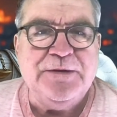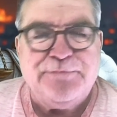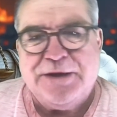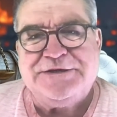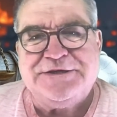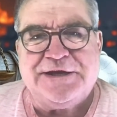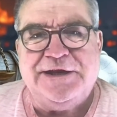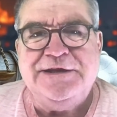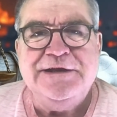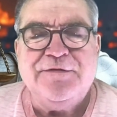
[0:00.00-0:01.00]

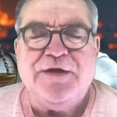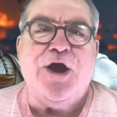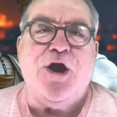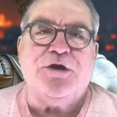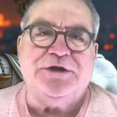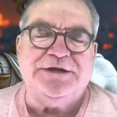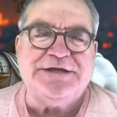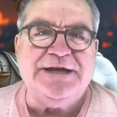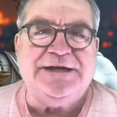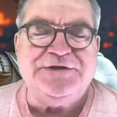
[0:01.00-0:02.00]
Basically, they are going to
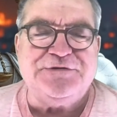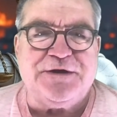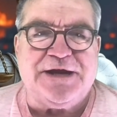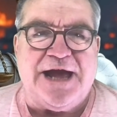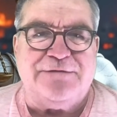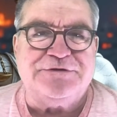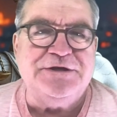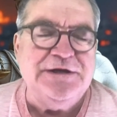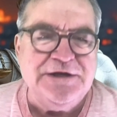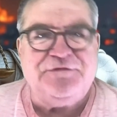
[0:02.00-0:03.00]
take into account
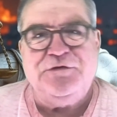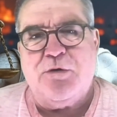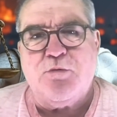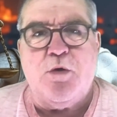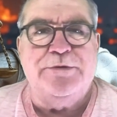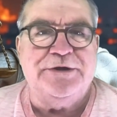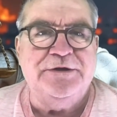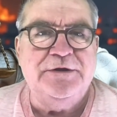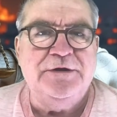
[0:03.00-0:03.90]
if you're a woman